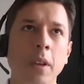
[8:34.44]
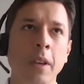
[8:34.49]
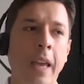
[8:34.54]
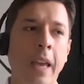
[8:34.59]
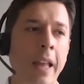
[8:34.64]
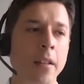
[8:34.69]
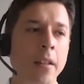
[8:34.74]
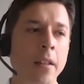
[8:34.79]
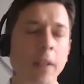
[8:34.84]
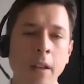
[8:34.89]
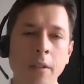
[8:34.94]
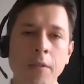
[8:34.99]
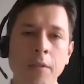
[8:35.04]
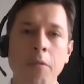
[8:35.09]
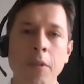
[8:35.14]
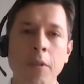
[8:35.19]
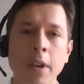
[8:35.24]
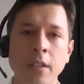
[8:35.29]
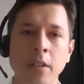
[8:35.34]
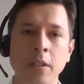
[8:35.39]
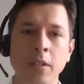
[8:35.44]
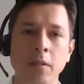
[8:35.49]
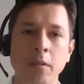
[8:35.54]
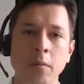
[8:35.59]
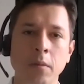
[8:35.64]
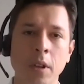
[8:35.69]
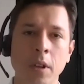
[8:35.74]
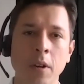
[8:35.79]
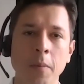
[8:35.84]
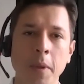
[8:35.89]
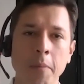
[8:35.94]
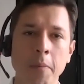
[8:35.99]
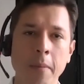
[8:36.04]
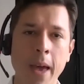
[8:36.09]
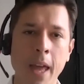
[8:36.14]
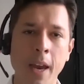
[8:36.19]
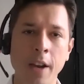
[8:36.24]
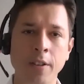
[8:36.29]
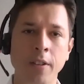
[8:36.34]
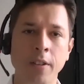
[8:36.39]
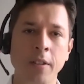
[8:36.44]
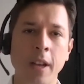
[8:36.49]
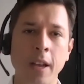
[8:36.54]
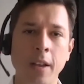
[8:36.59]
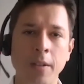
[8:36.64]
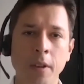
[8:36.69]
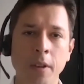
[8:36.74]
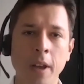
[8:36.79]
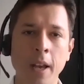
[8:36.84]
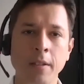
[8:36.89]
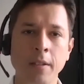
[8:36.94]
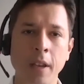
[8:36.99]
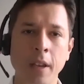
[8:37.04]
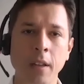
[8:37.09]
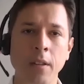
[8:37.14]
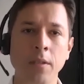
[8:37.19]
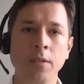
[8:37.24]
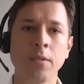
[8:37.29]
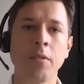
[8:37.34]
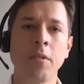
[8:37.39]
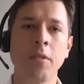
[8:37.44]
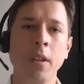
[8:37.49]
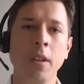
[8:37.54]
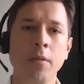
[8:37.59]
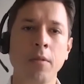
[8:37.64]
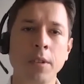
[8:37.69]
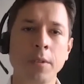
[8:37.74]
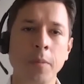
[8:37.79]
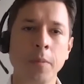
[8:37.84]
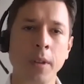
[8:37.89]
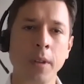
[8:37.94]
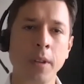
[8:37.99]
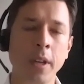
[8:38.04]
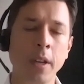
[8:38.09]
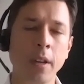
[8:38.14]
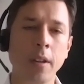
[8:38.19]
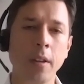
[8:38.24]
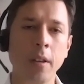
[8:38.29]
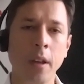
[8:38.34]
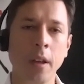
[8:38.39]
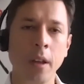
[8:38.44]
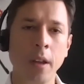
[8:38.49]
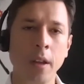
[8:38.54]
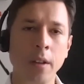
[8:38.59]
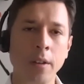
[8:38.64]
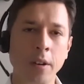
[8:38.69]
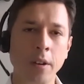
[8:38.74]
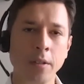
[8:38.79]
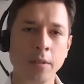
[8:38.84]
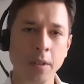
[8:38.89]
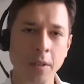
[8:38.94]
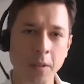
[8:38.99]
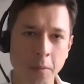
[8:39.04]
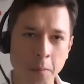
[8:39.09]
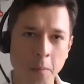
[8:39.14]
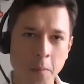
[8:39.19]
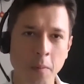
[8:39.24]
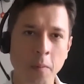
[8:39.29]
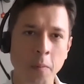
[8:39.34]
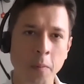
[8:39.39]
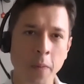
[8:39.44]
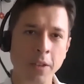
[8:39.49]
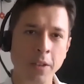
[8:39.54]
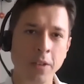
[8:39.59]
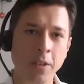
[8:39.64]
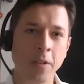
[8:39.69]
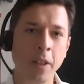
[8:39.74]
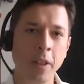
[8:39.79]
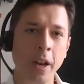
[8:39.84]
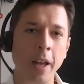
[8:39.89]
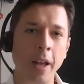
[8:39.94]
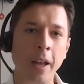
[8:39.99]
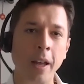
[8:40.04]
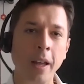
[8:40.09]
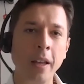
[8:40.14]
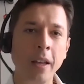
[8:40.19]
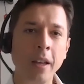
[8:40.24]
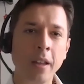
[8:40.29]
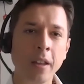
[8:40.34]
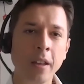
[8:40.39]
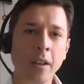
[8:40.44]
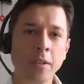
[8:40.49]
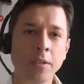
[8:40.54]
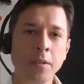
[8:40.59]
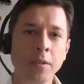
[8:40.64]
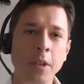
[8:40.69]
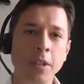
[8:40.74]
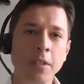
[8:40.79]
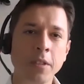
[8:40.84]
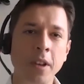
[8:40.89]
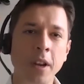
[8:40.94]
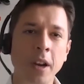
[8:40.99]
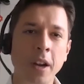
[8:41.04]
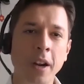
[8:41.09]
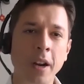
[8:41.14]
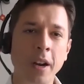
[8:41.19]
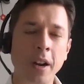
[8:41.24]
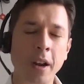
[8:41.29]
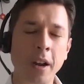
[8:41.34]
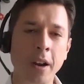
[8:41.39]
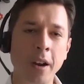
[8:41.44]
can the risks be managed, and how has the industry responded to make sure that customers are